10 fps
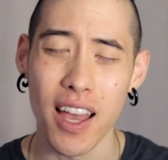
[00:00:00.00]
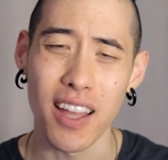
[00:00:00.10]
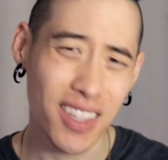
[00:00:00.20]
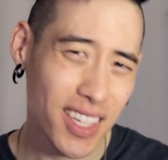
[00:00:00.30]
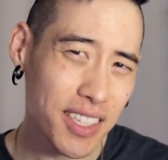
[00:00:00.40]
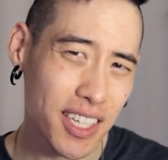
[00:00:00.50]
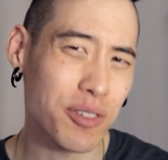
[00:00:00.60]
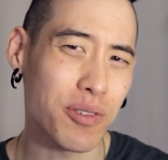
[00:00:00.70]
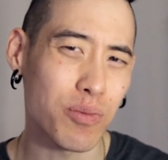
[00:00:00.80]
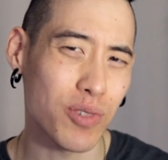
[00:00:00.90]
At least
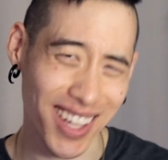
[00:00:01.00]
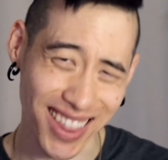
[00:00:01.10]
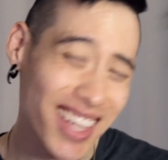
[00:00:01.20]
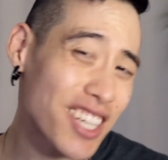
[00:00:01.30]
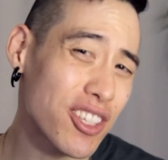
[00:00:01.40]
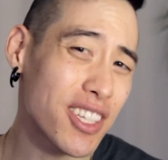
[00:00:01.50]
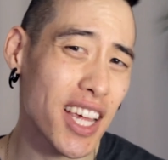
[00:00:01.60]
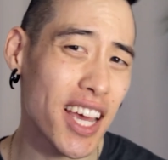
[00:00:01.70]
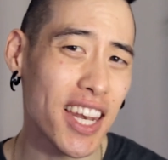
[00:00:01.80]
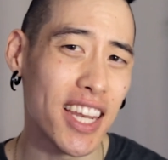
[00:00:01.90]
that's what I think she
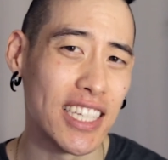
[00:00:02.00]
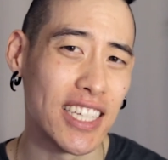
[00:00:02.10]
said.